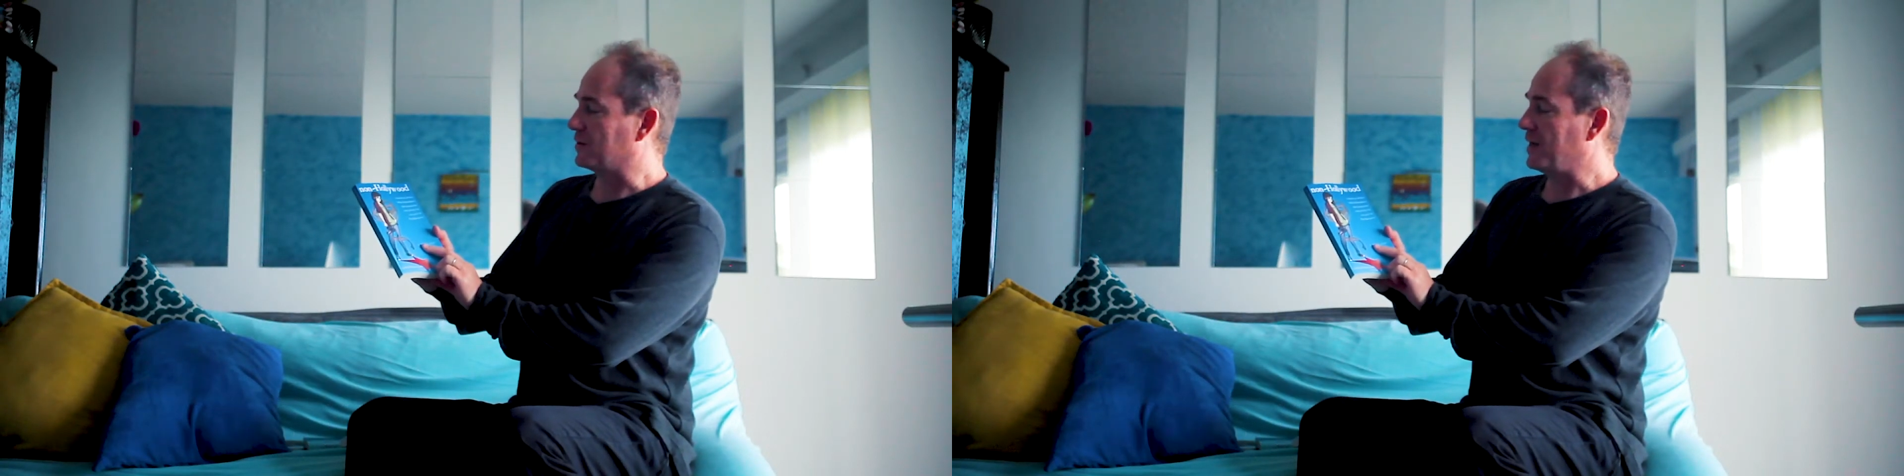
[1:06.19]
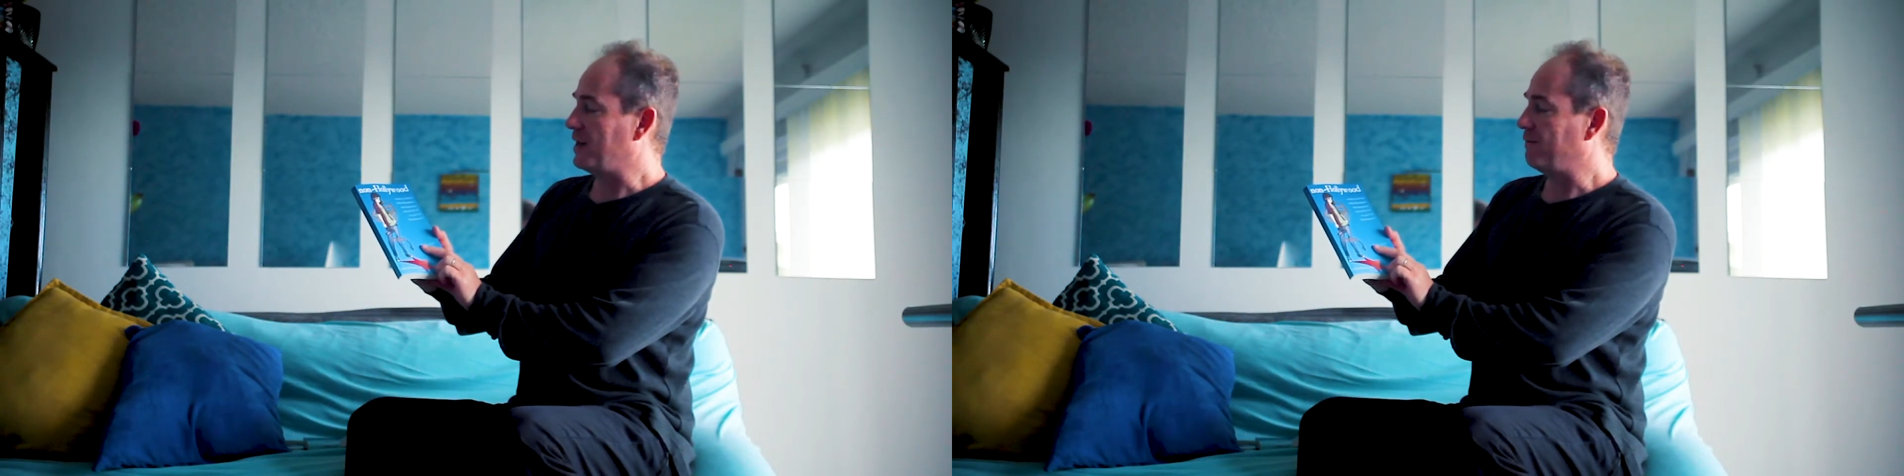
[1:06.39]

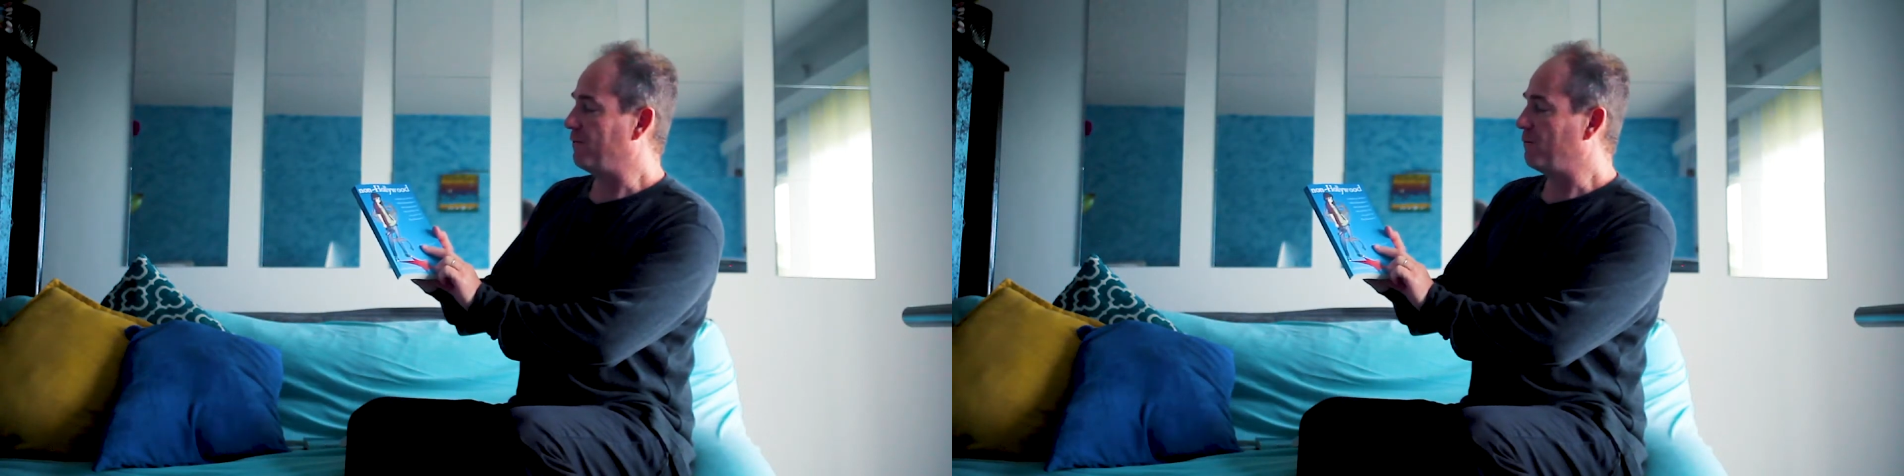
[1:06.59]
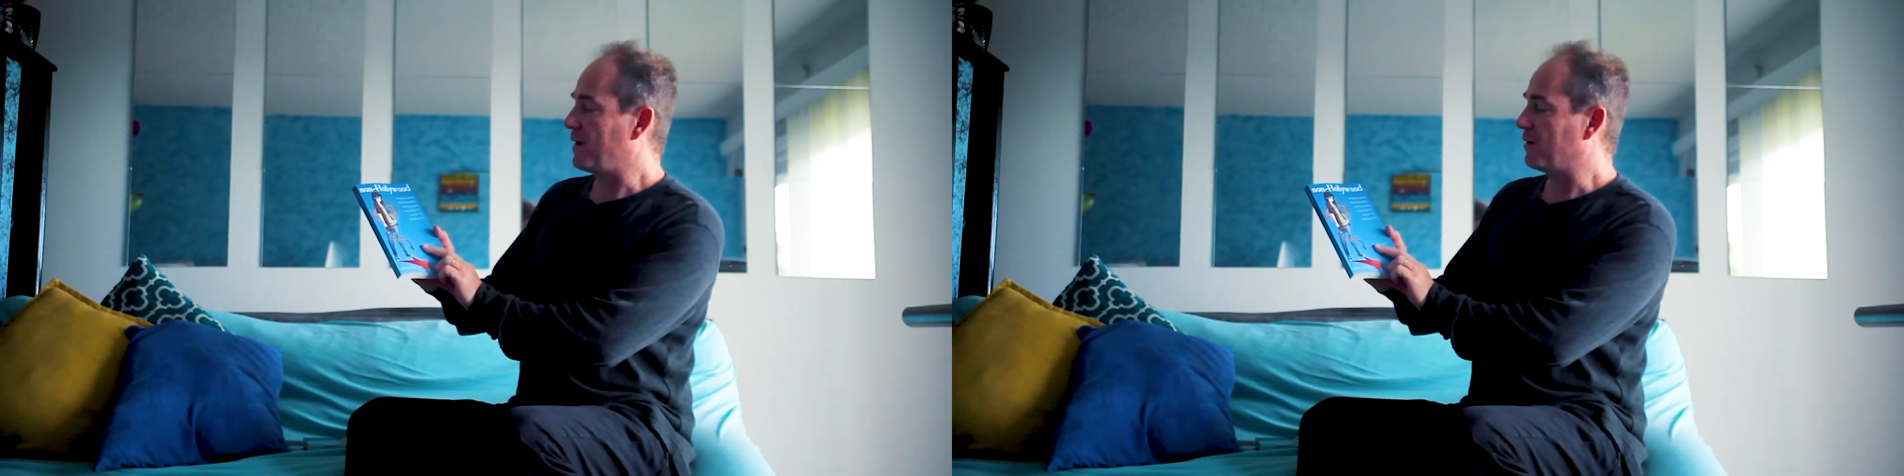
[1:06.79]
indie
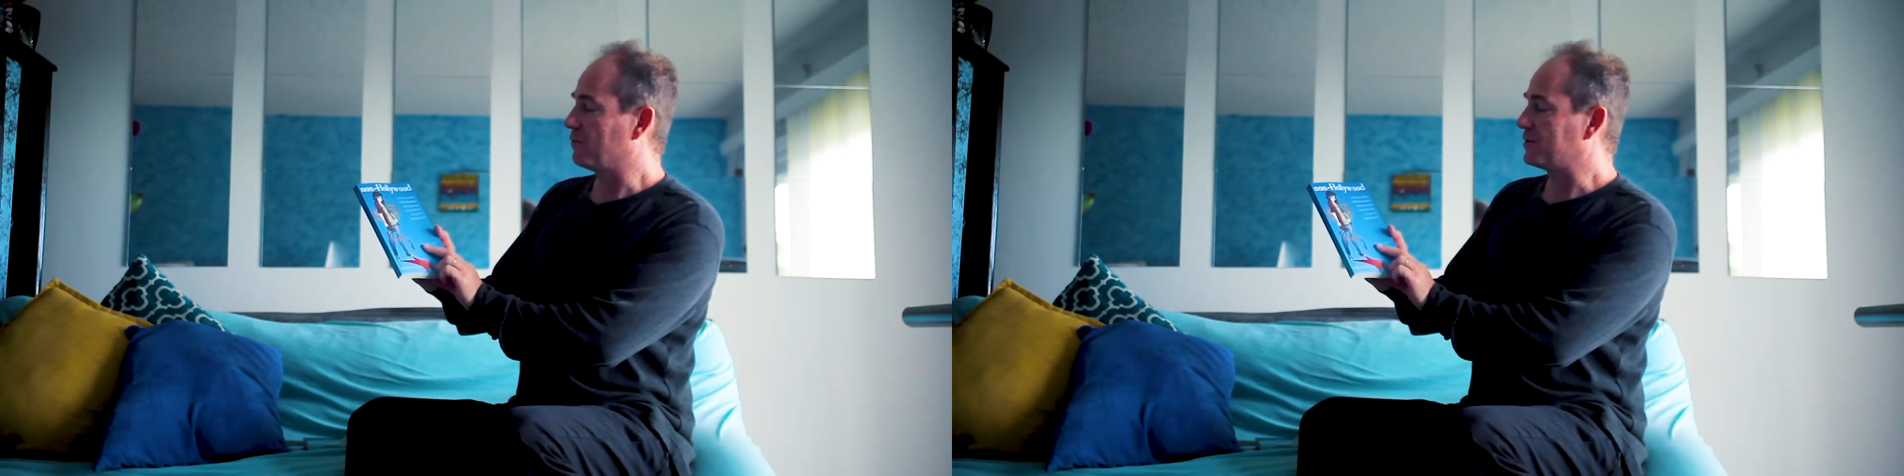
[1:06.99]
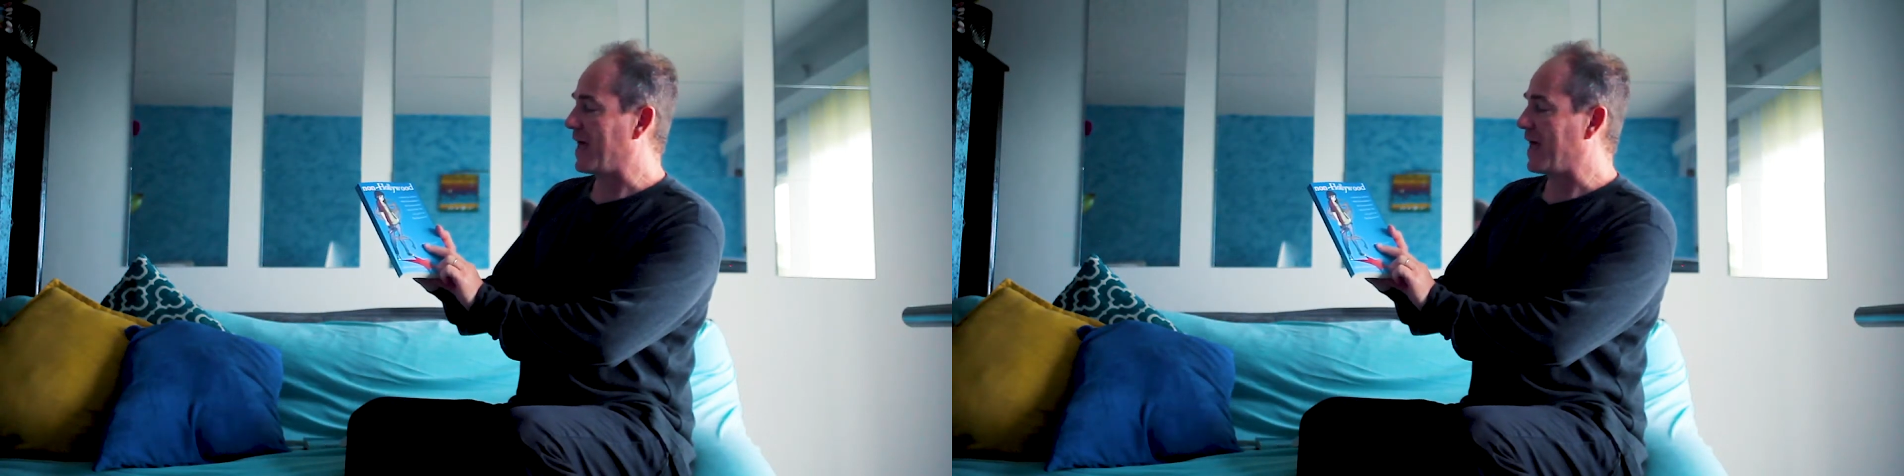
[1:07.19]
filmmakers,